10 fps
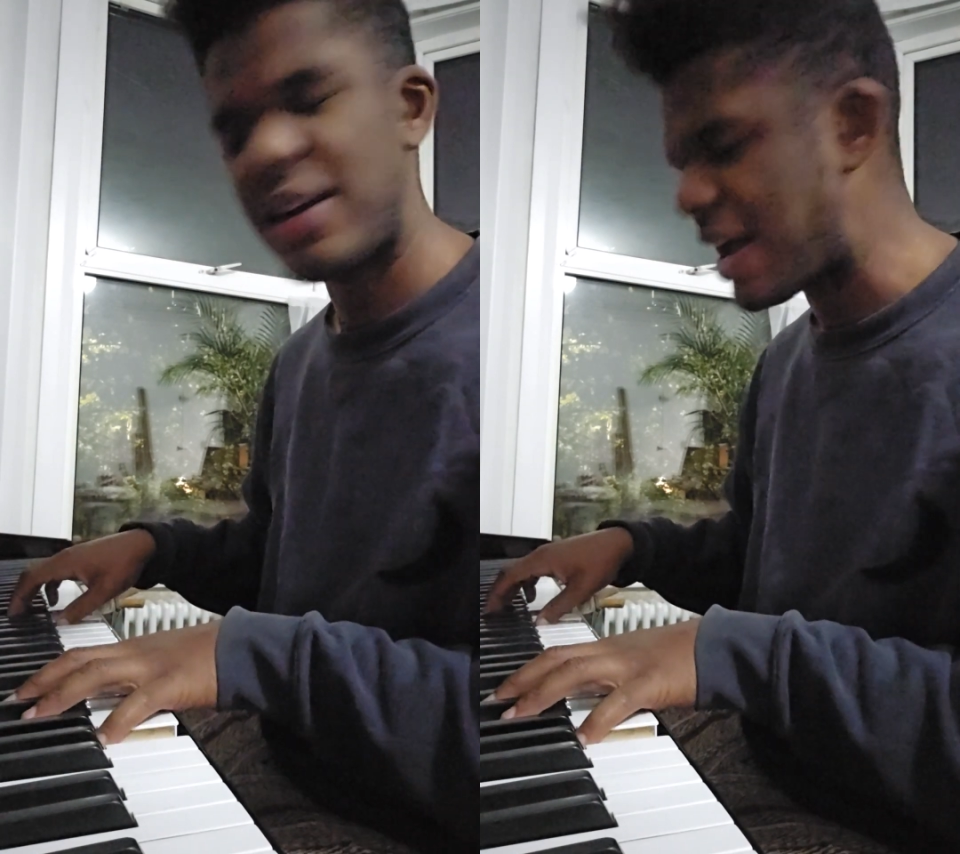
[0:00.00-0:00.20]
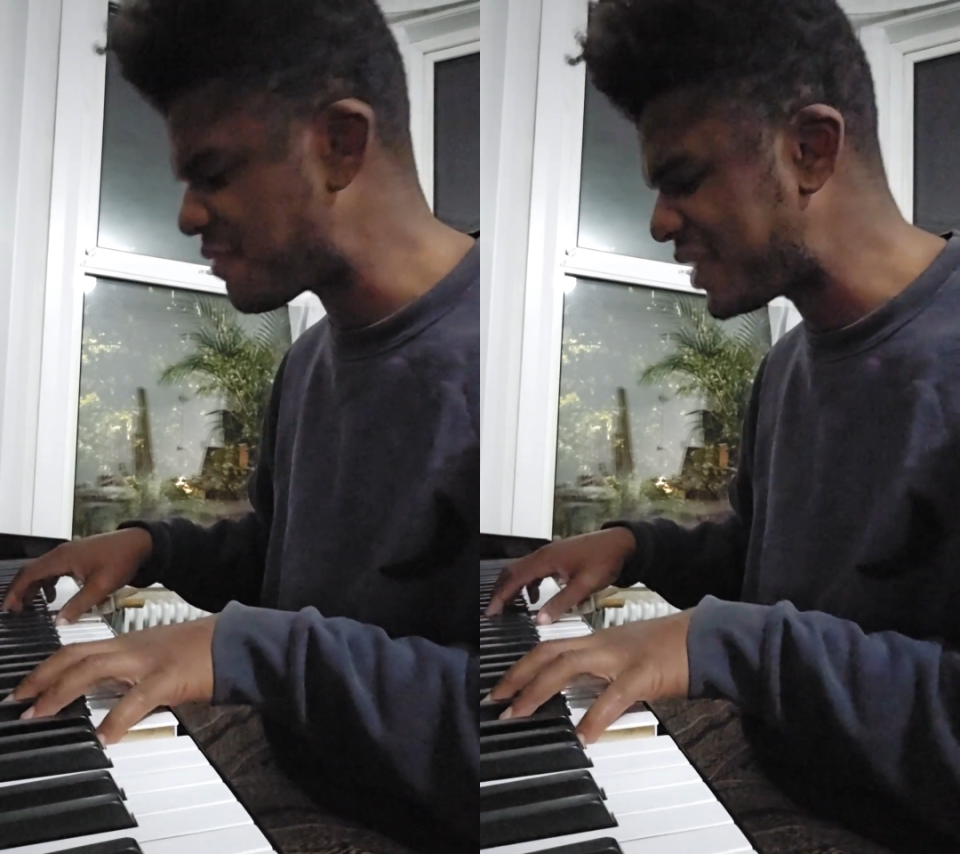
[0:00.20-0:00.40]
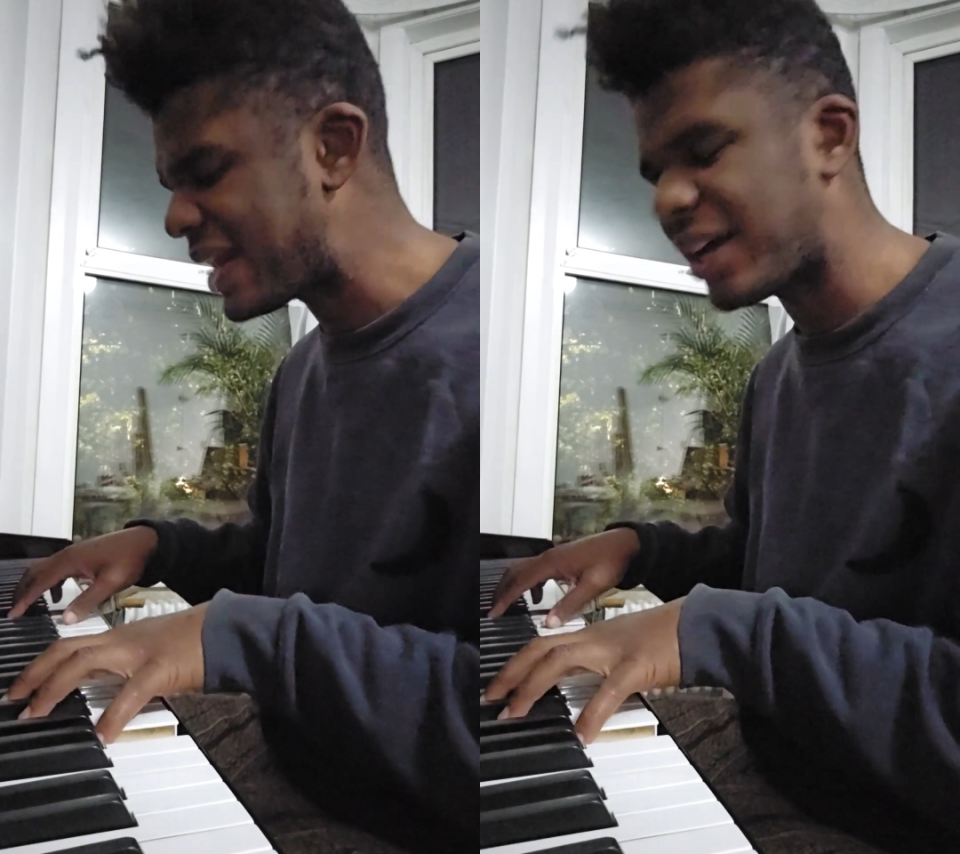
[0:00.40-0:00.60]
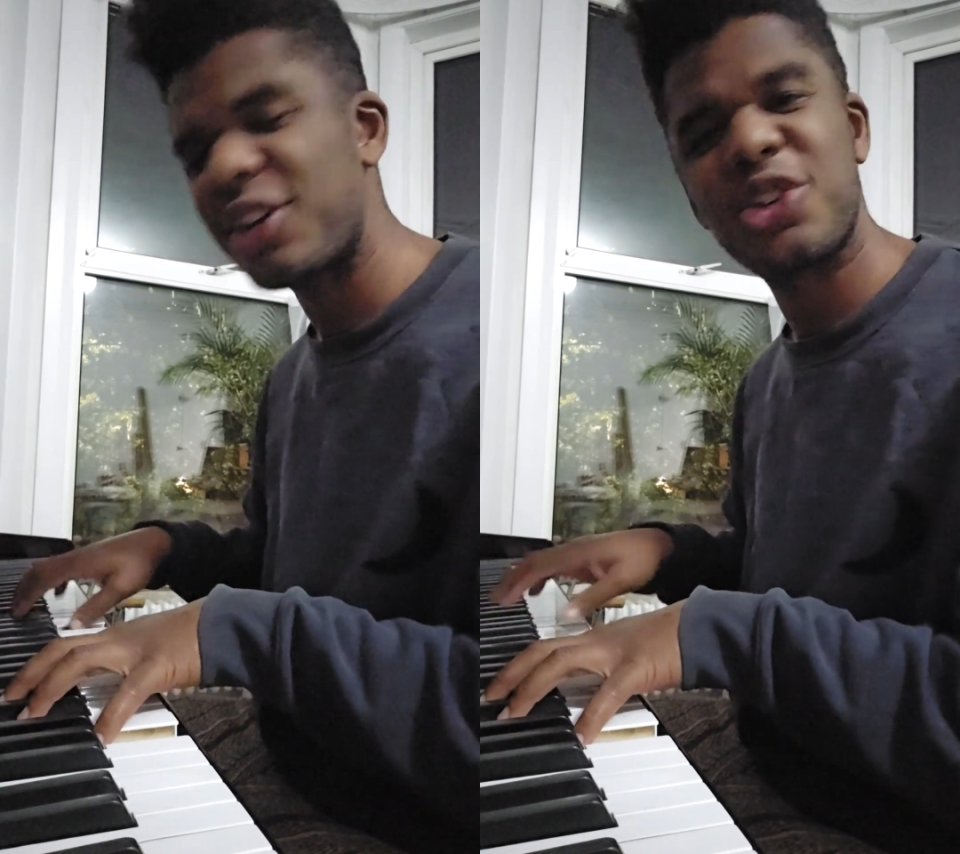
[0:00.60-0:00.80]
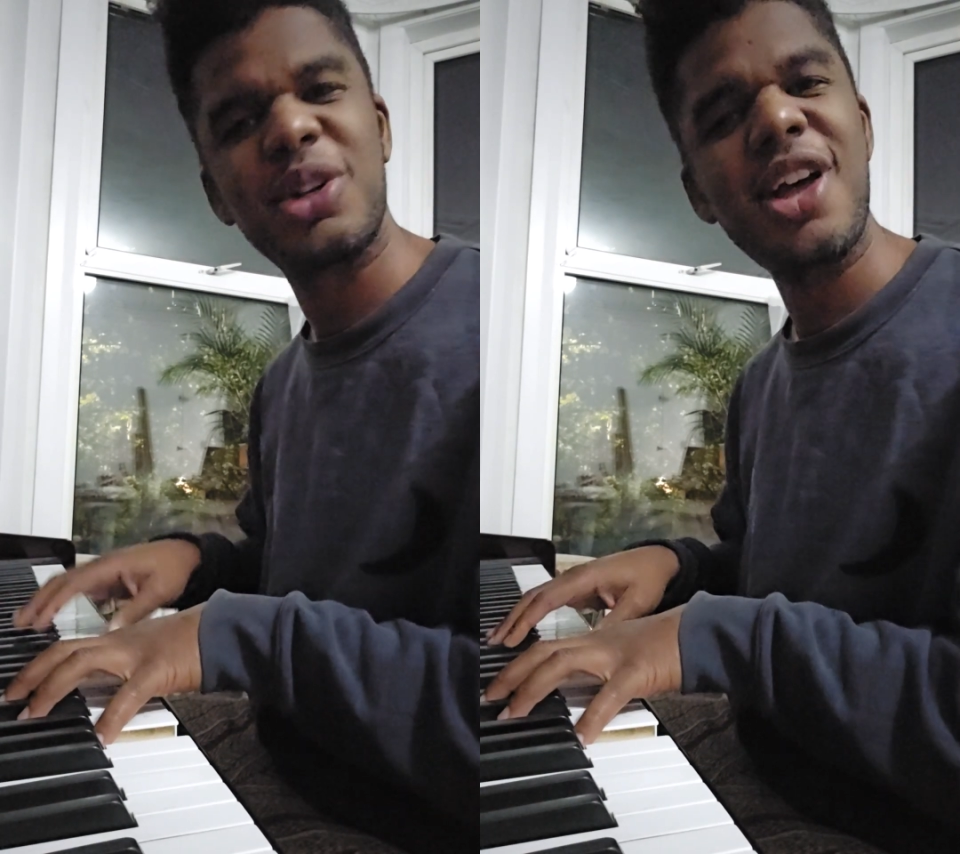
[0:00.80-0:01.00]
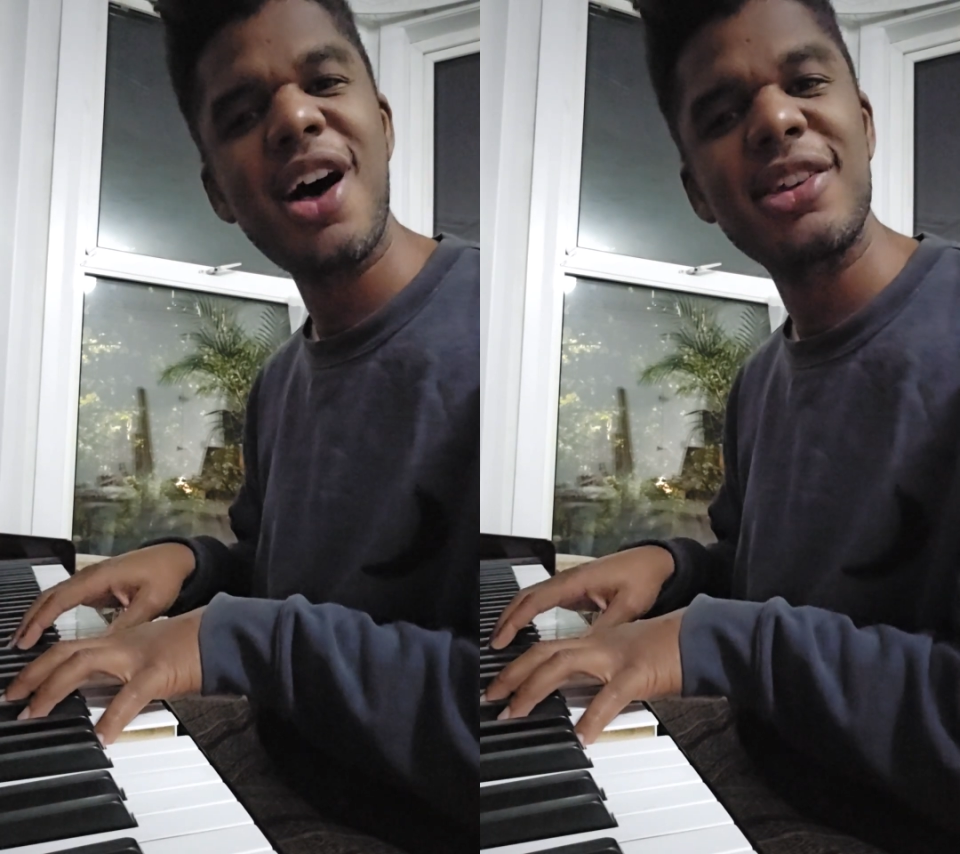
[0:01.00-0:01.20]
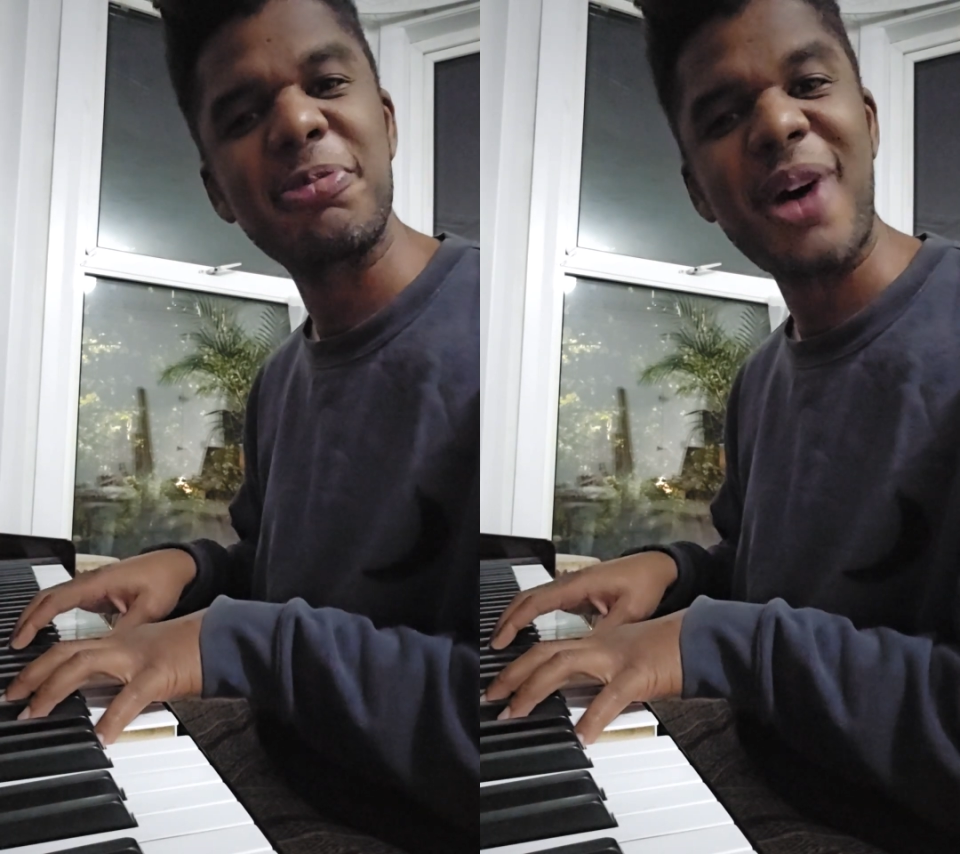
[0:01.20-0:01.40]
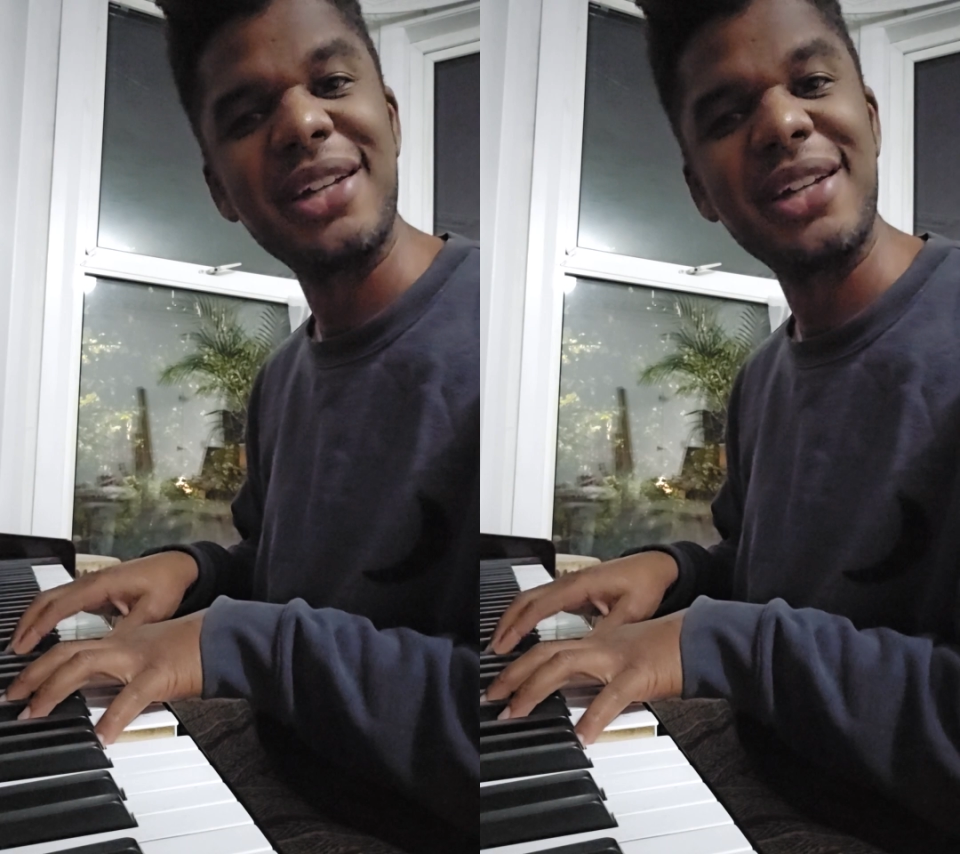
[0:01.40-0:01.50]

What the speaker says: every day like it's your last,